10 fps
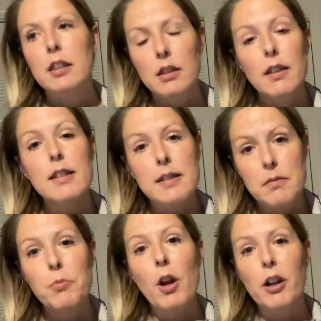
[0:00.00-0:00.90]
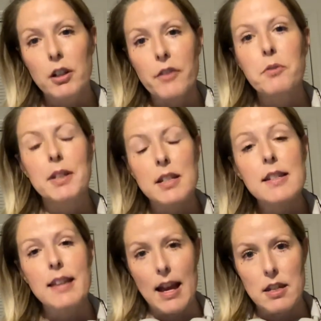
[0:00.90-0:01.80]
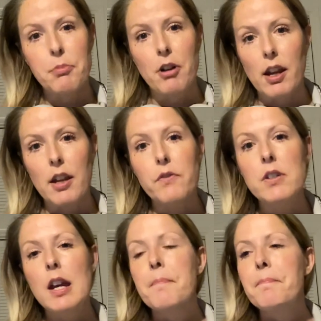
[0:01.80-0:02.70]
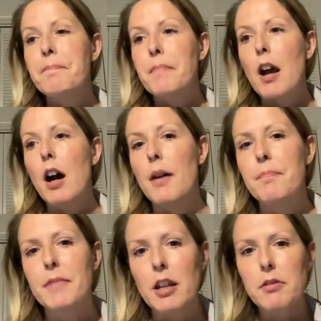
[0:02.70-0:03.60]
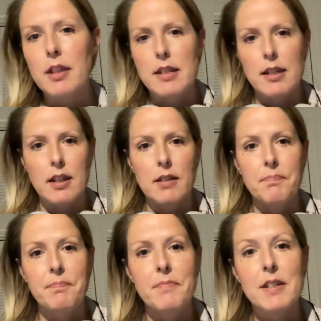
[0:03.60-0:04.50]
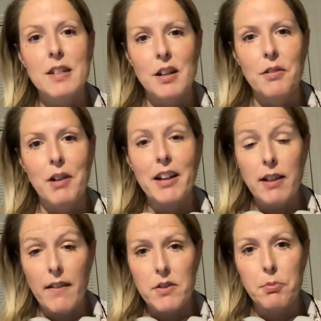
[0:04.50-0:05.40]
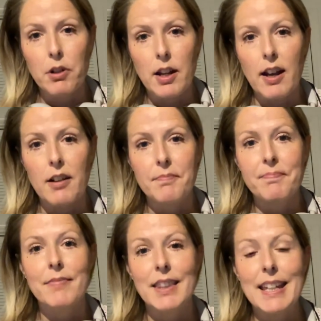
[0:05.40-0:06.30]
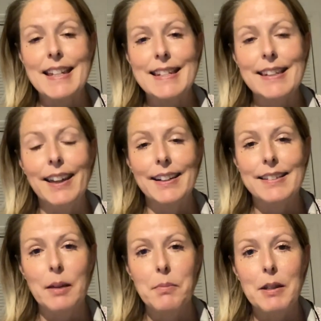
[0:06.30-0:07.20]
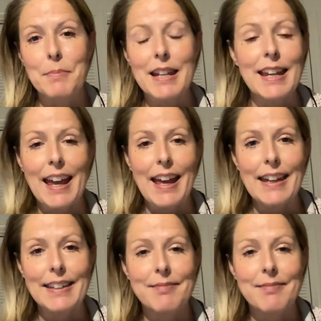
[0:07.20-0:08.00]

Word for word: Yes, our government is that depraved. Um, they know what they did, so I don't have to point it out. The select subcommittee can.